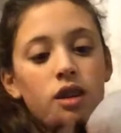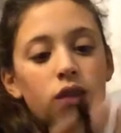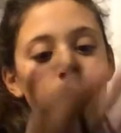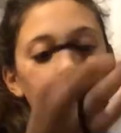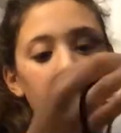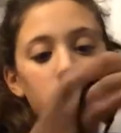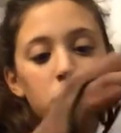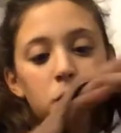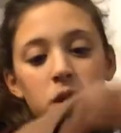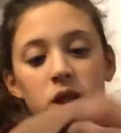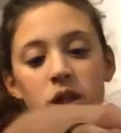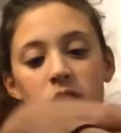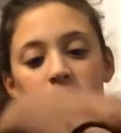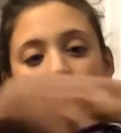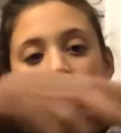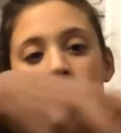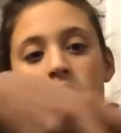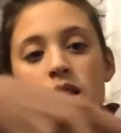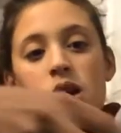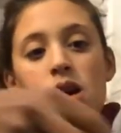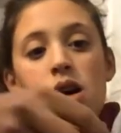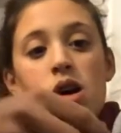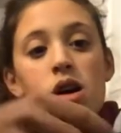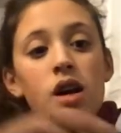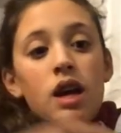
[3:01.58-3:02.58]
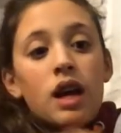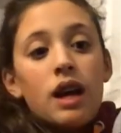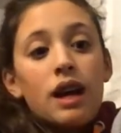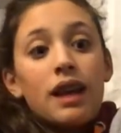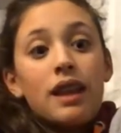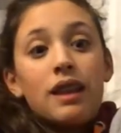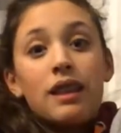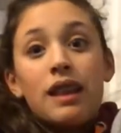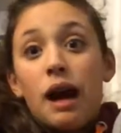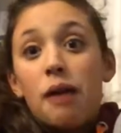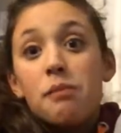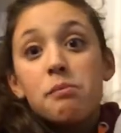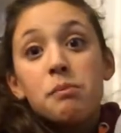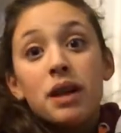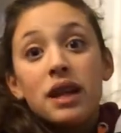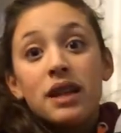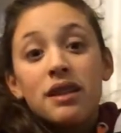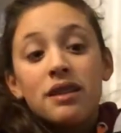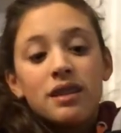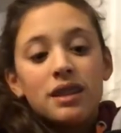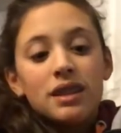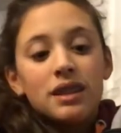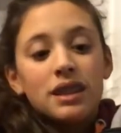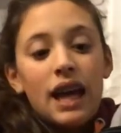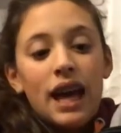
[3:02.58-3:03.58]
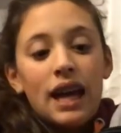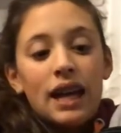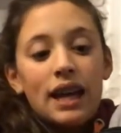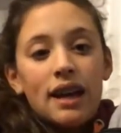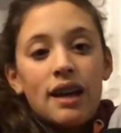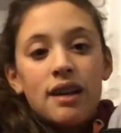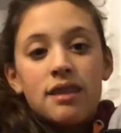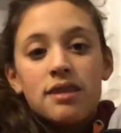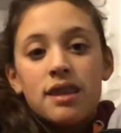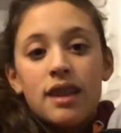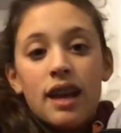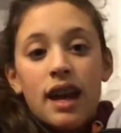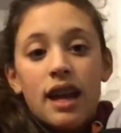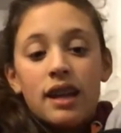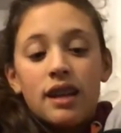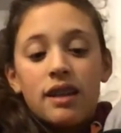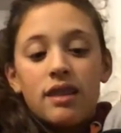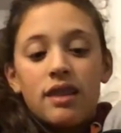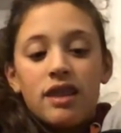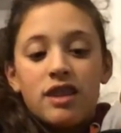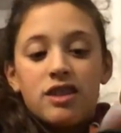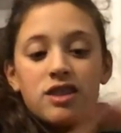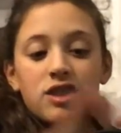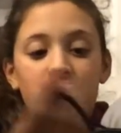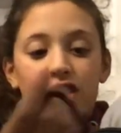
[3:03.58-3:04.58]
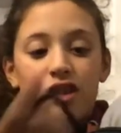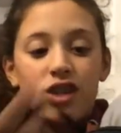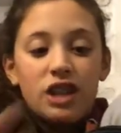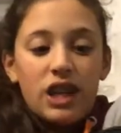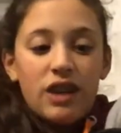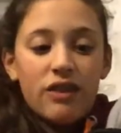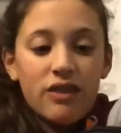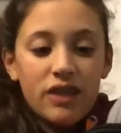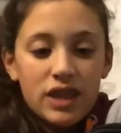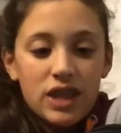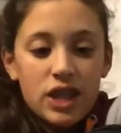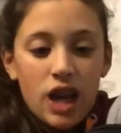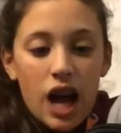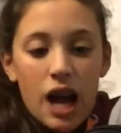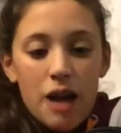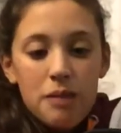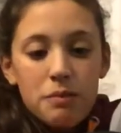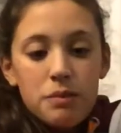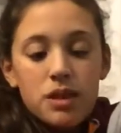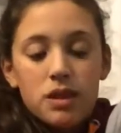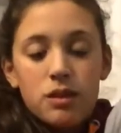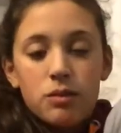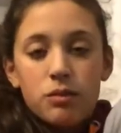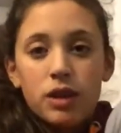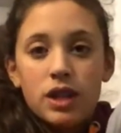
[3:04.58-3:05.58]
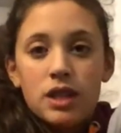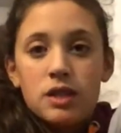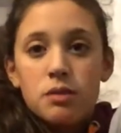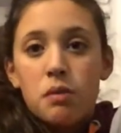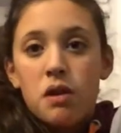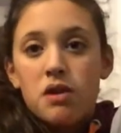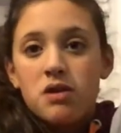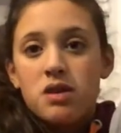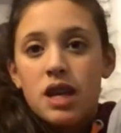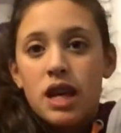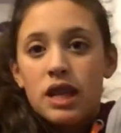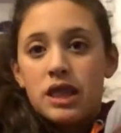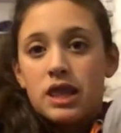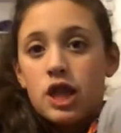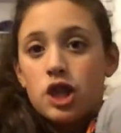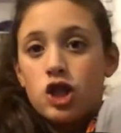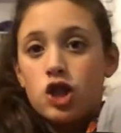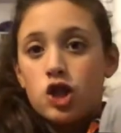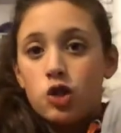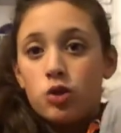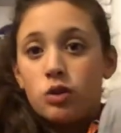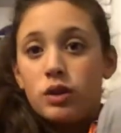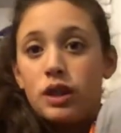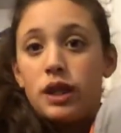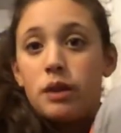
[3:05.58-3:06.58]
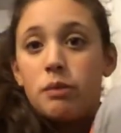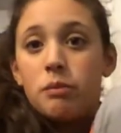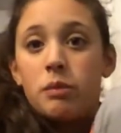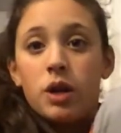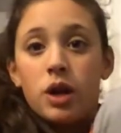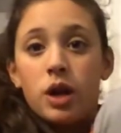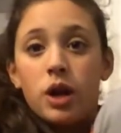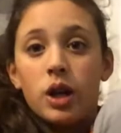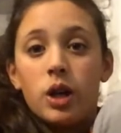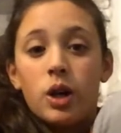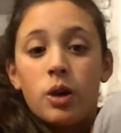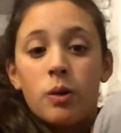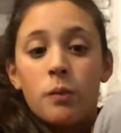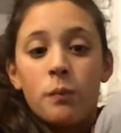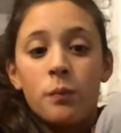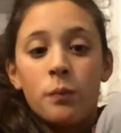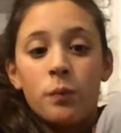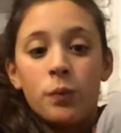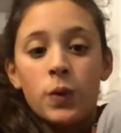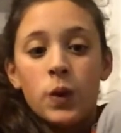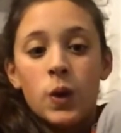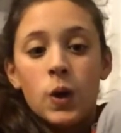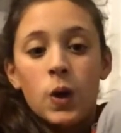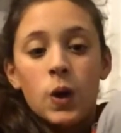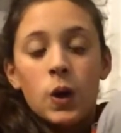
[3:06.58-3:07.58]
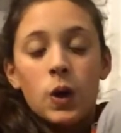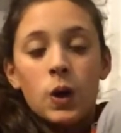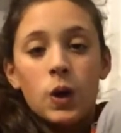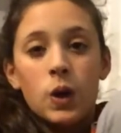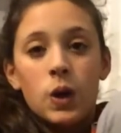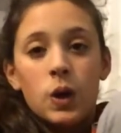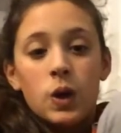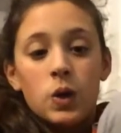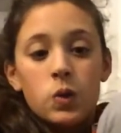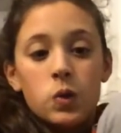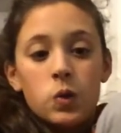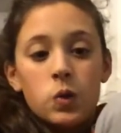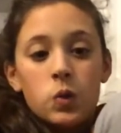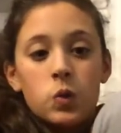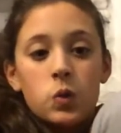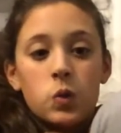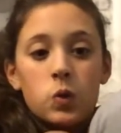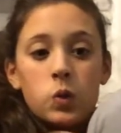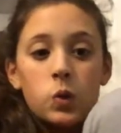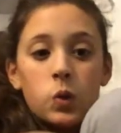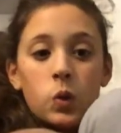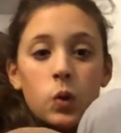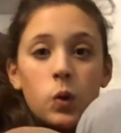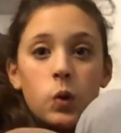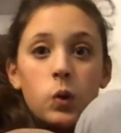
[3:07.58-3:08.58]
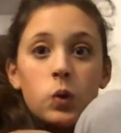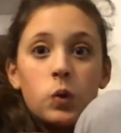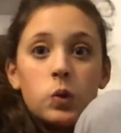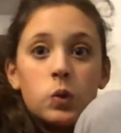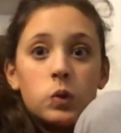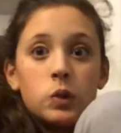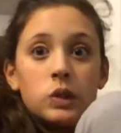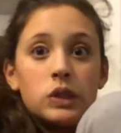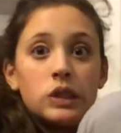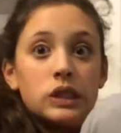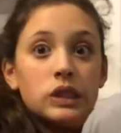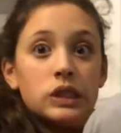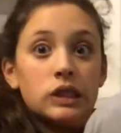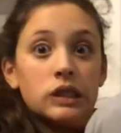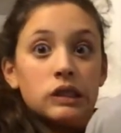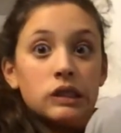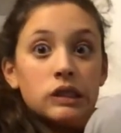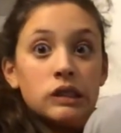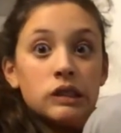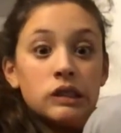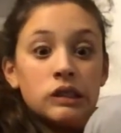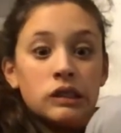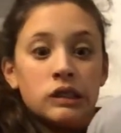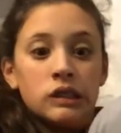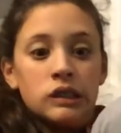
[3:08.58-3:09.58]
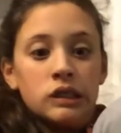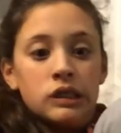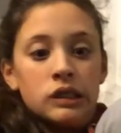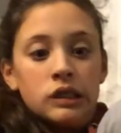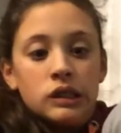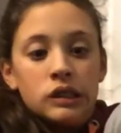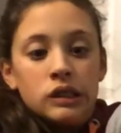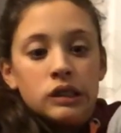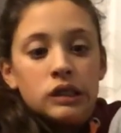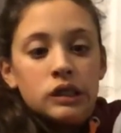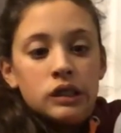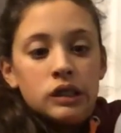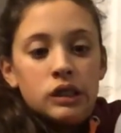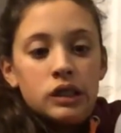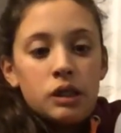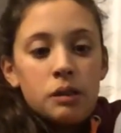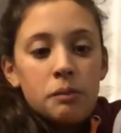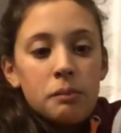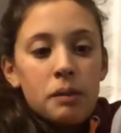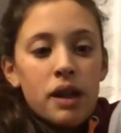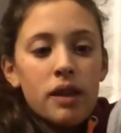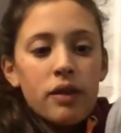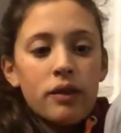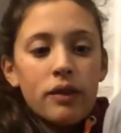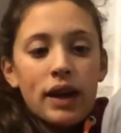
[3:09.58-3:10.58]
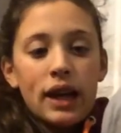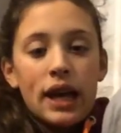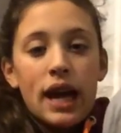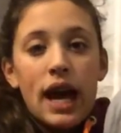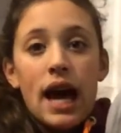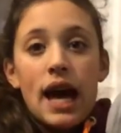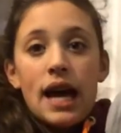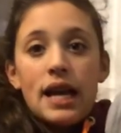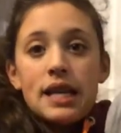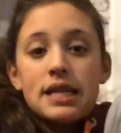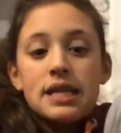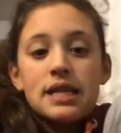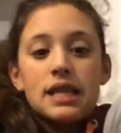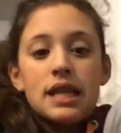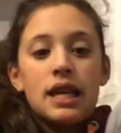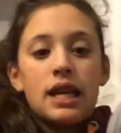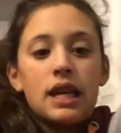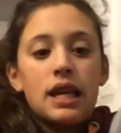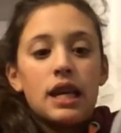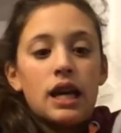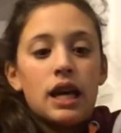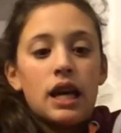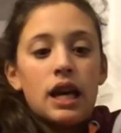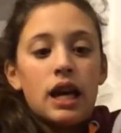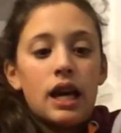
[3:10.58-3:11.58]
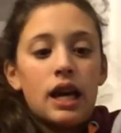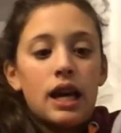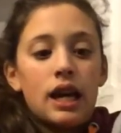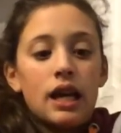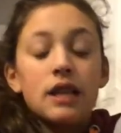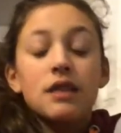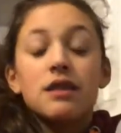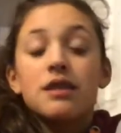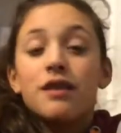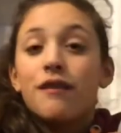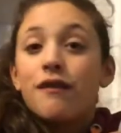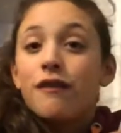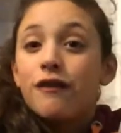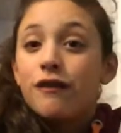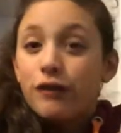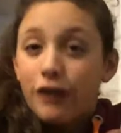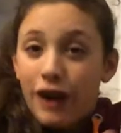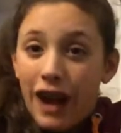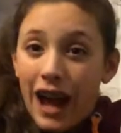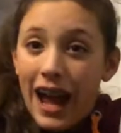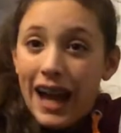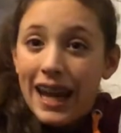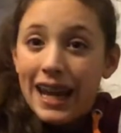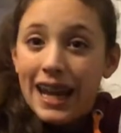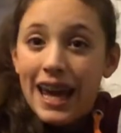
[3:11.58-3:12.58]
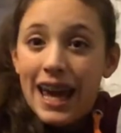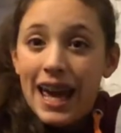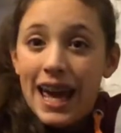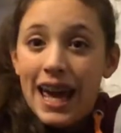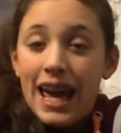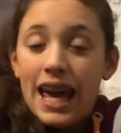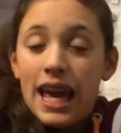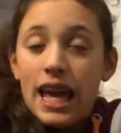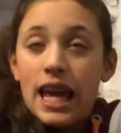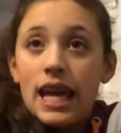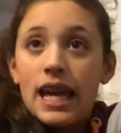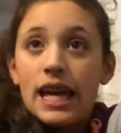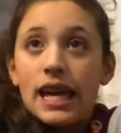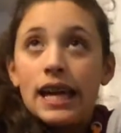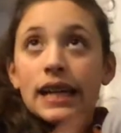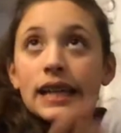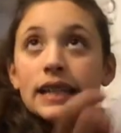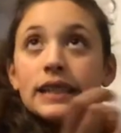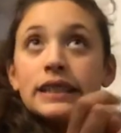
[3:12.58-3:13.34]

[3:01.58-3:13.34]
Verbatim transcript: you know what I mean? And that may delay us getting the tree, which I'm we're supposed to get the tree tomorrow. So, by the way, guys, it's Friday